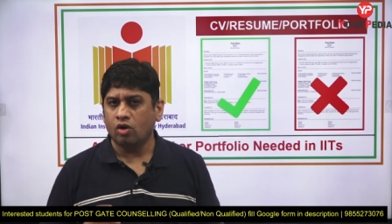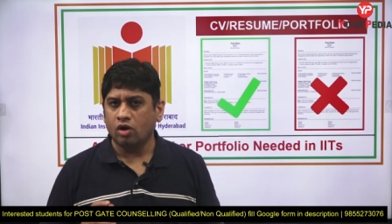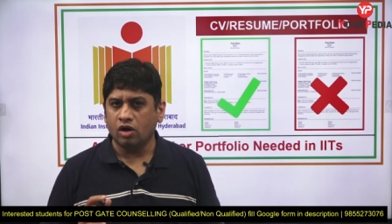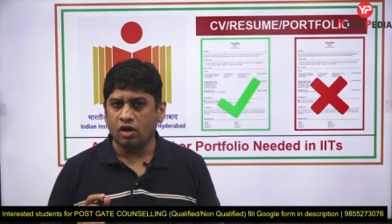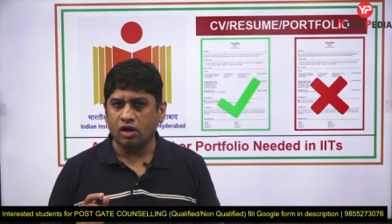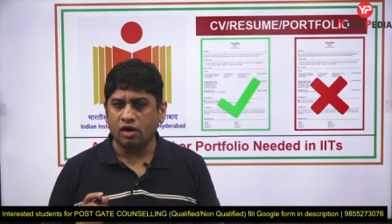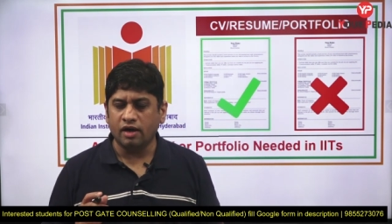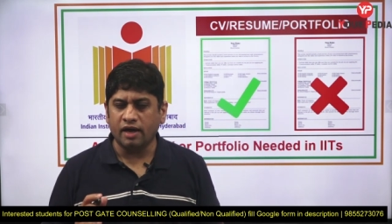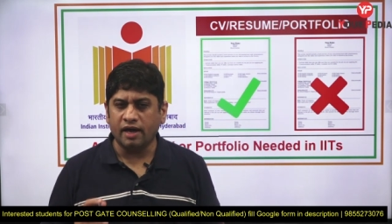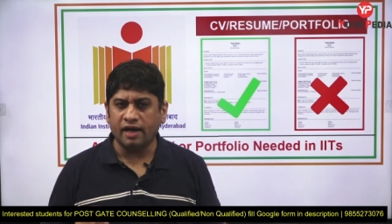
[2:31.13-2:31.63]

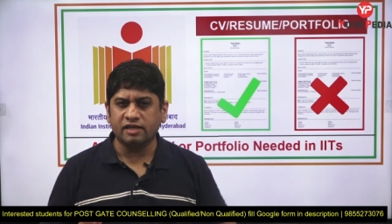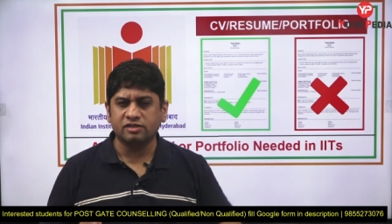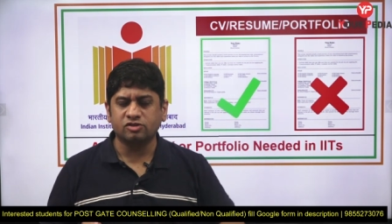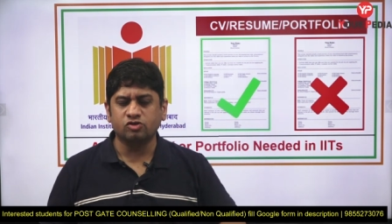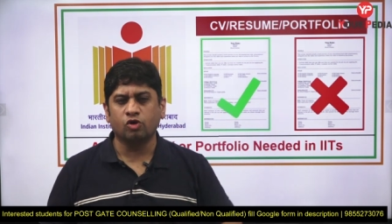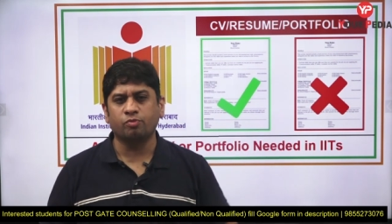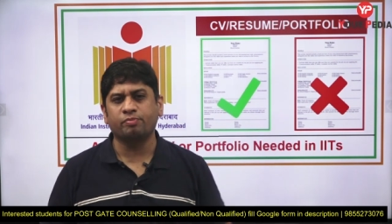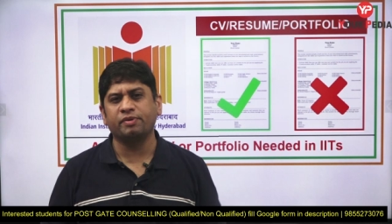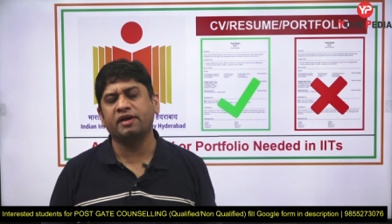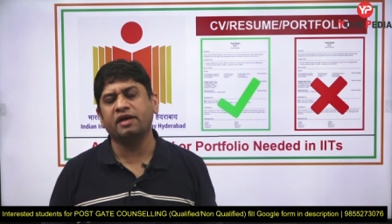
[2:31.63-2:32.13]
as
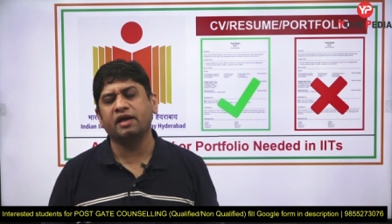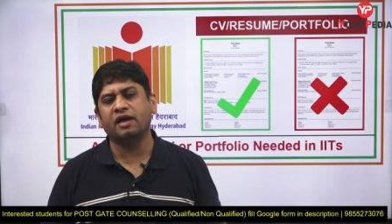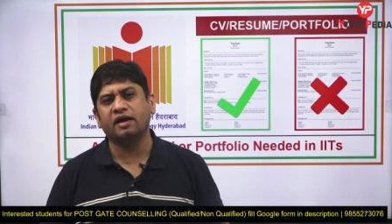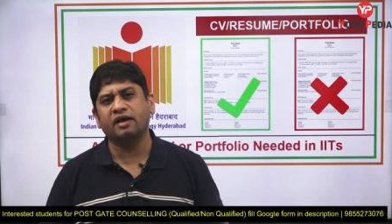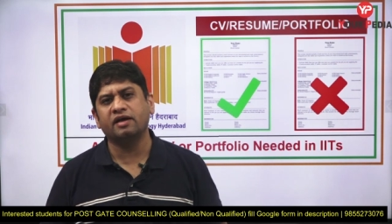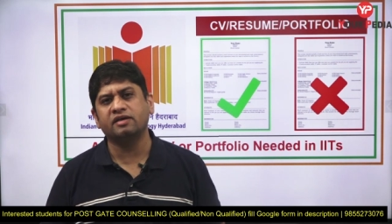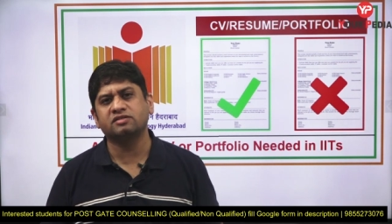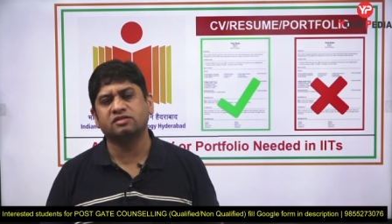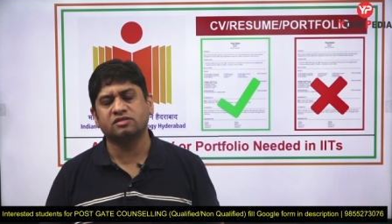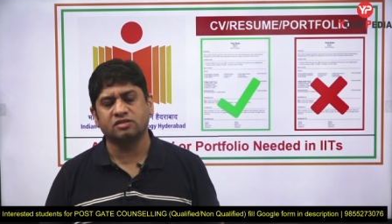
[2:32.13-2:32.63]
Yourpedia
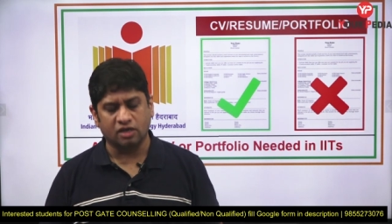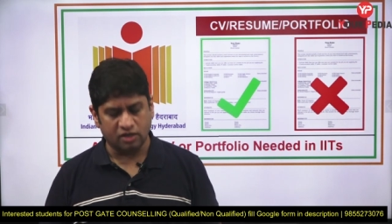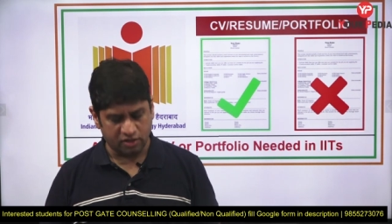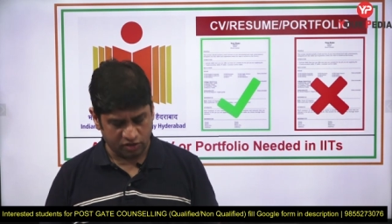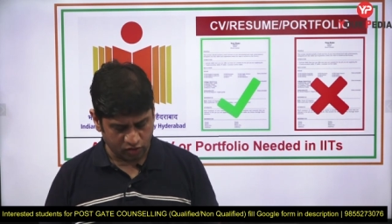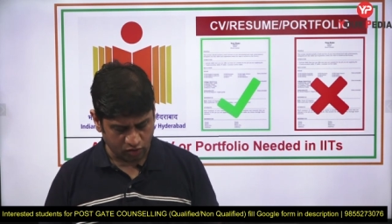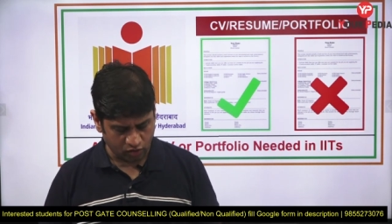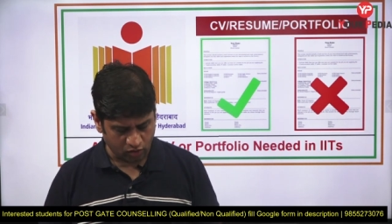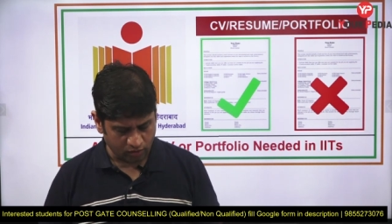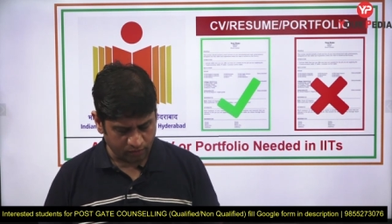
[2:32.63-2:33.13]

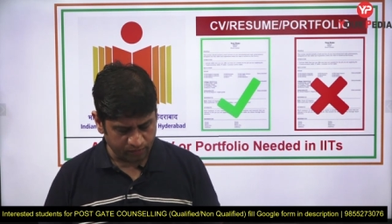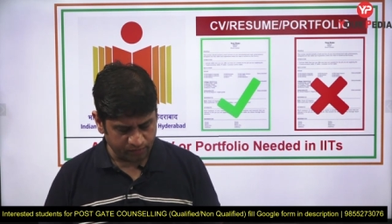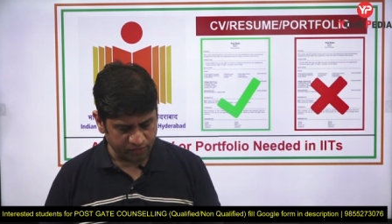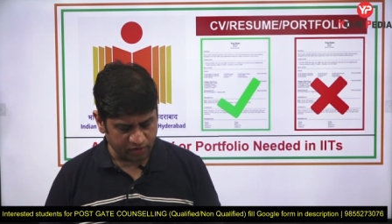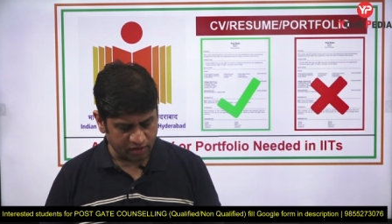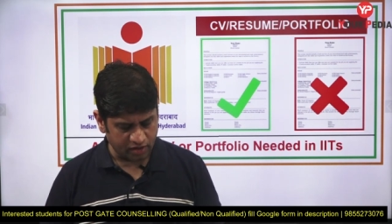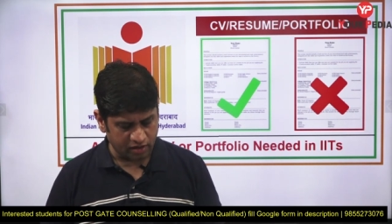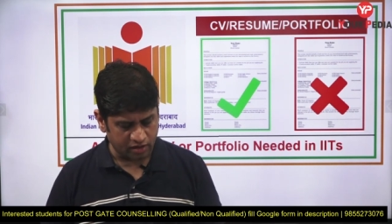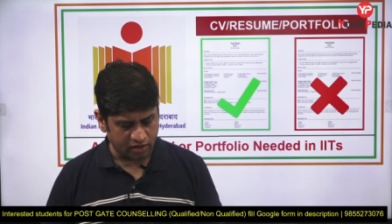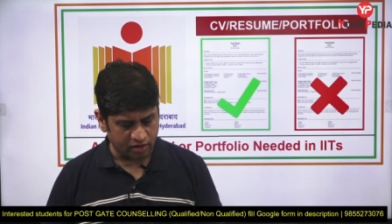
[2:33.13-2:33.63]

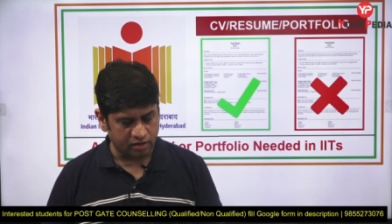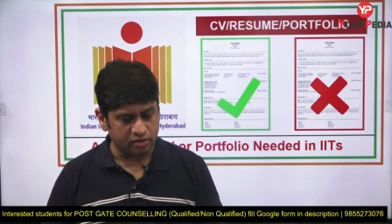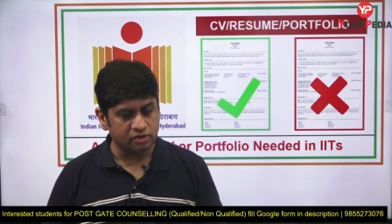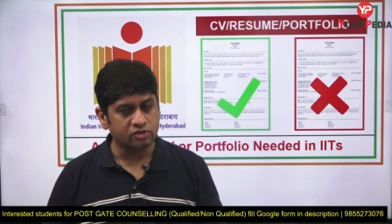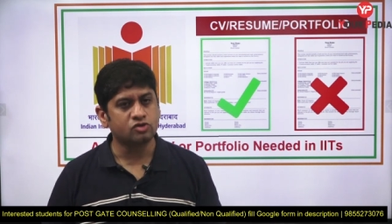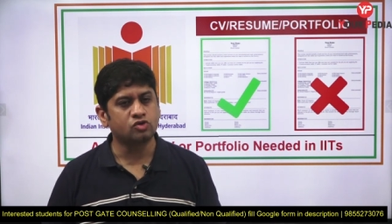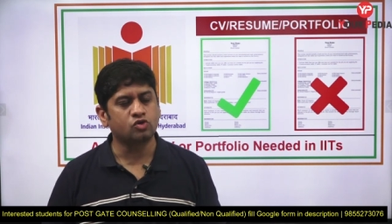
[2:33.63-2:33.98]
has